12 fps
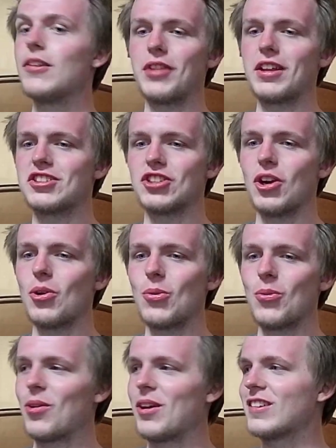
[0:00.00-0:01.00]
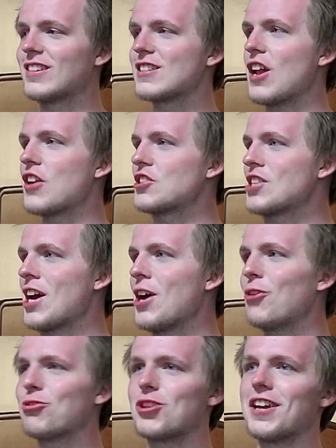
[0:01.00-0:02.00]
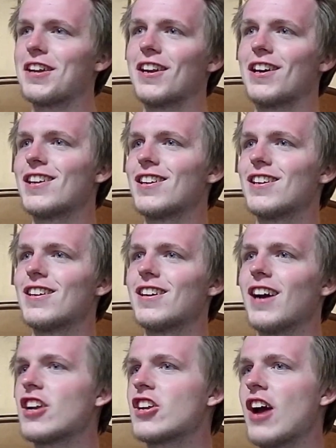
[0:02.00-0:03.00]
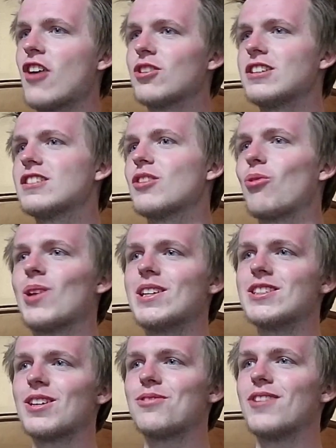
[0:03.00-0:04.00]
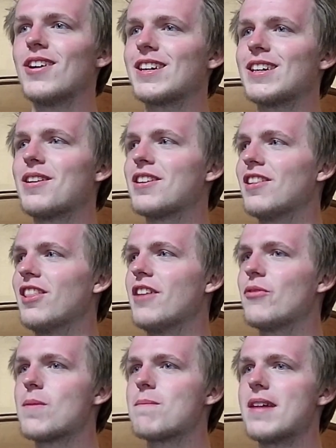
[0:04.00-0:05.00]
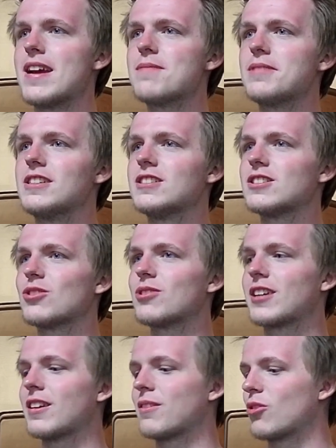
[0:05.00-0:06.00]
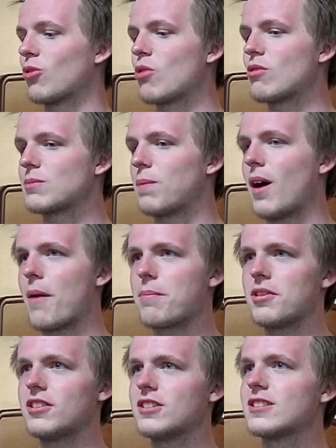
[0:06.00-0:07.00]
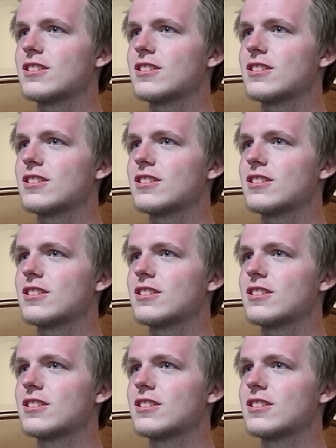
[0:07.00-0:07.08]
don't, it's not a town then. A town needs a way to fucking deliver babies so it can grow its populace.